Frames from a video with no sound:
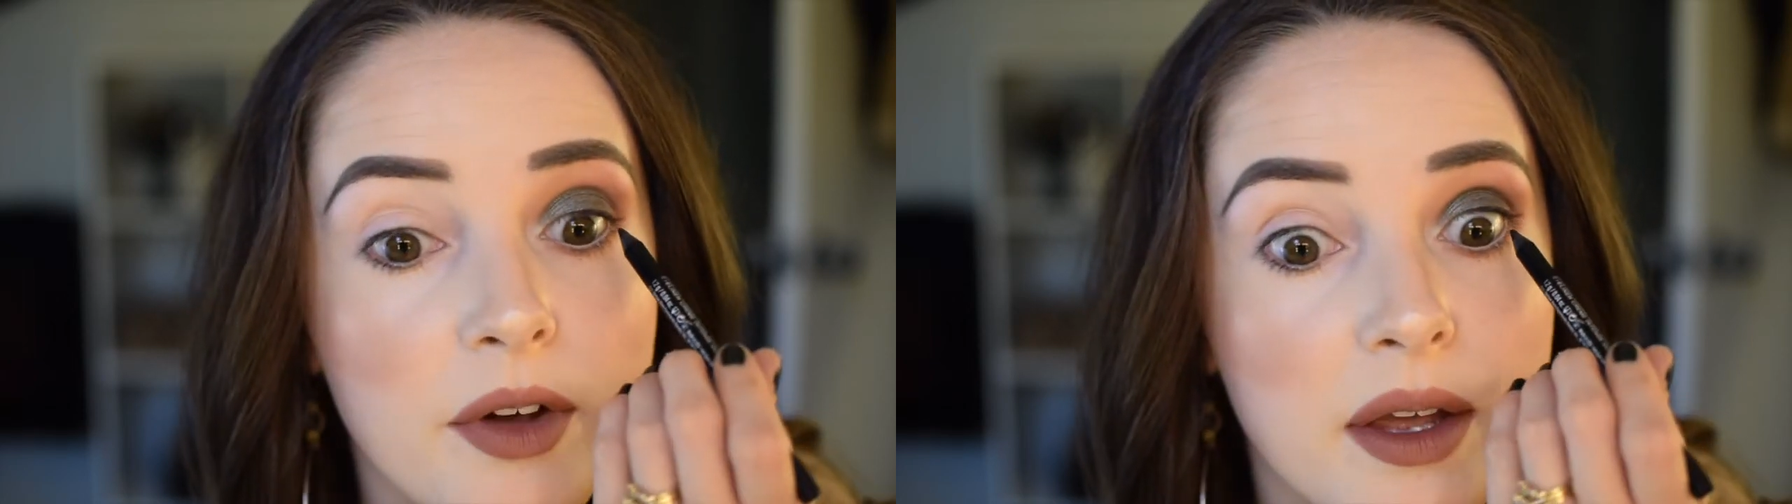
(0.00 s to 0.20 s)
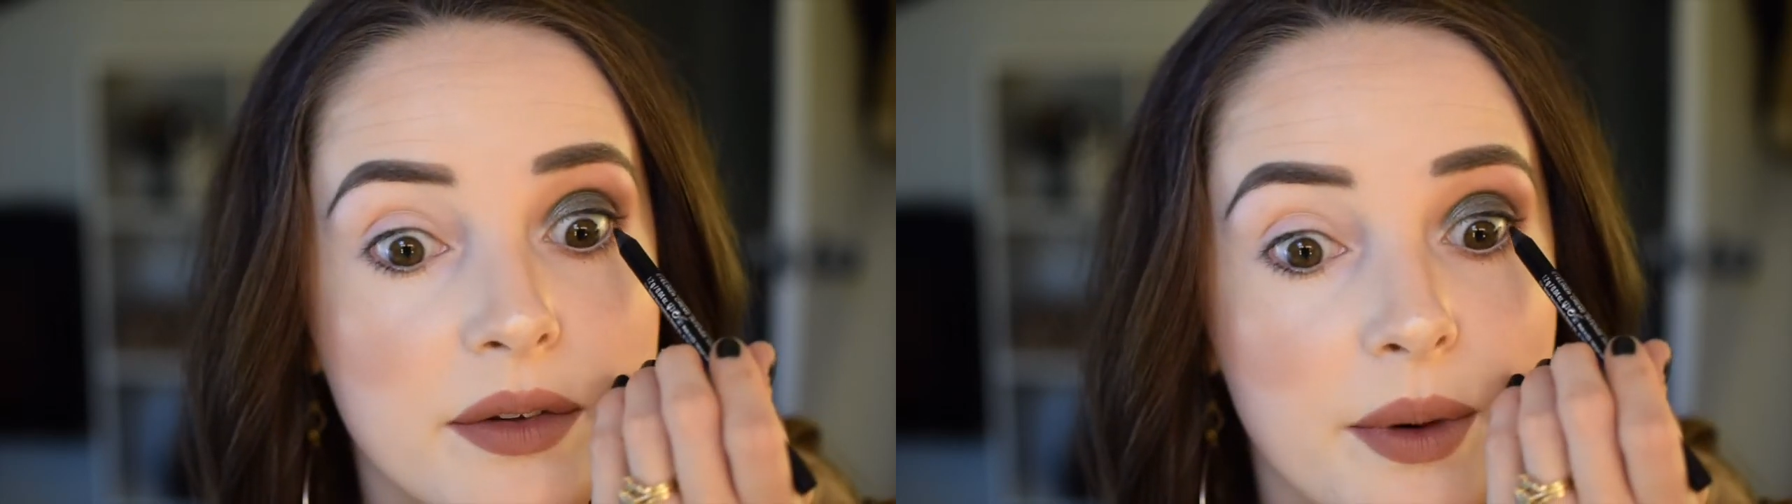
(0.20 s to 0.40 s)

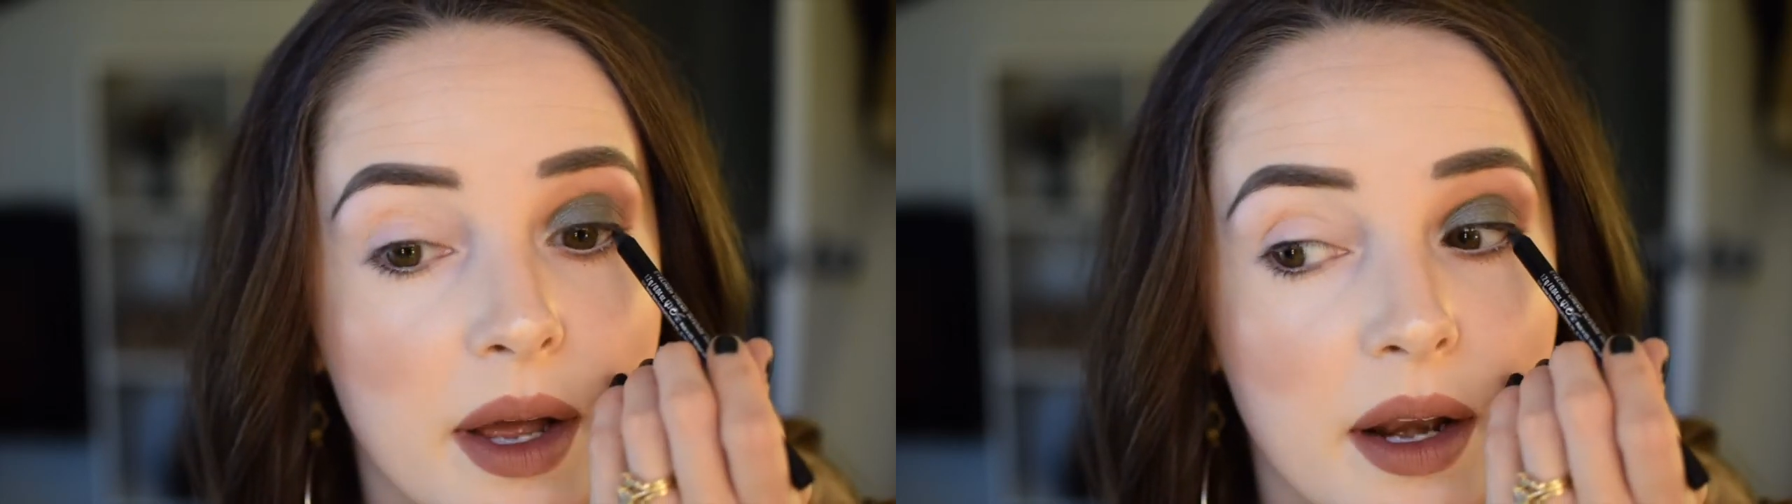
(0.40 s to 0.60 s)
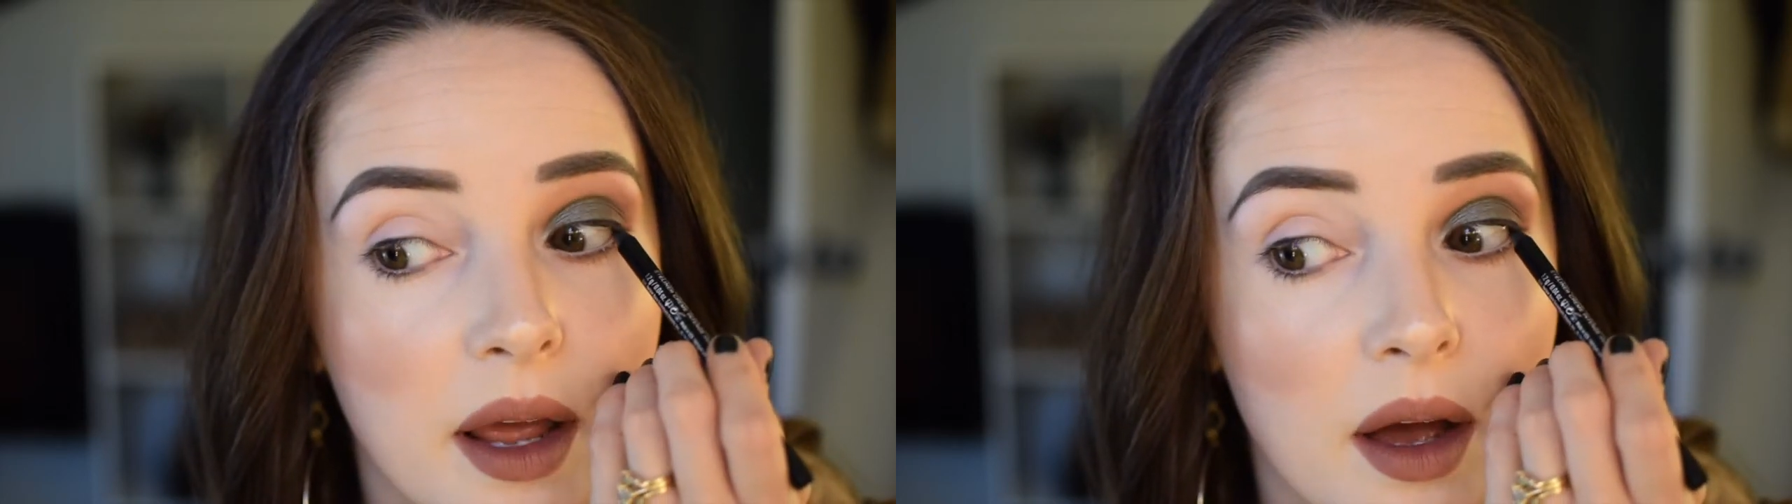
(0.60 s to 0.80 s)
face
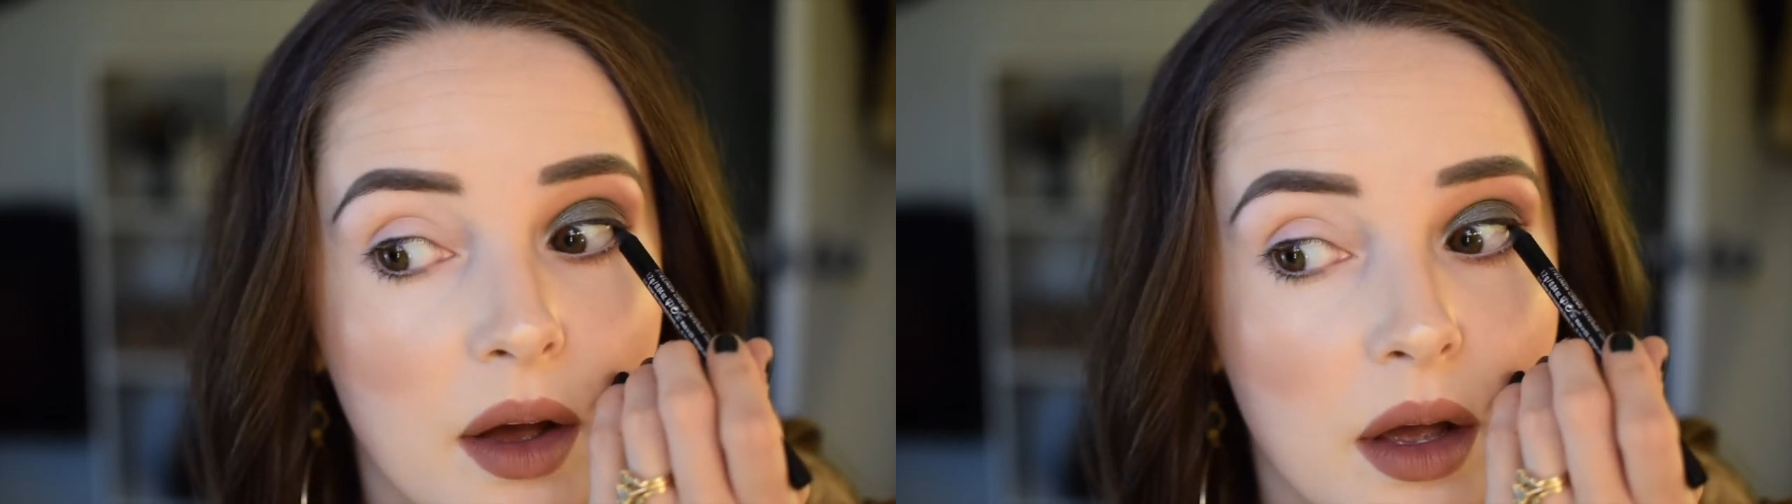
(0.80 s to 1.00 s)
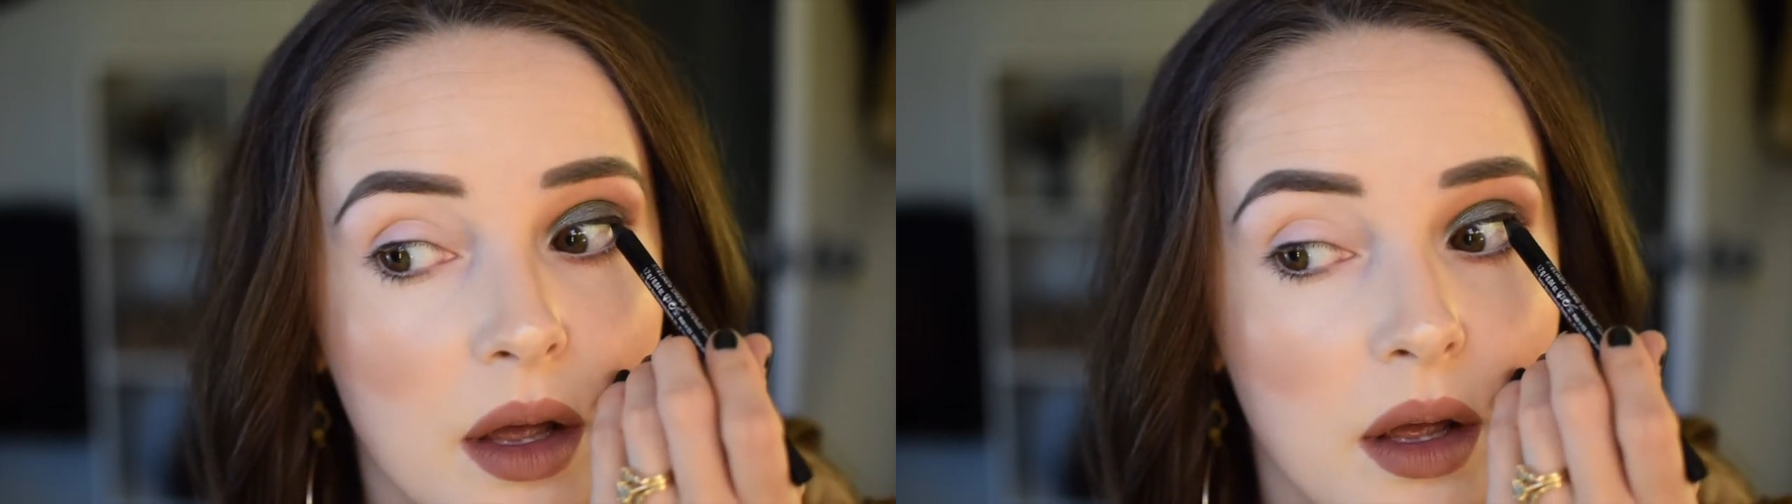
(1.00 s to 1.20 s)
right now,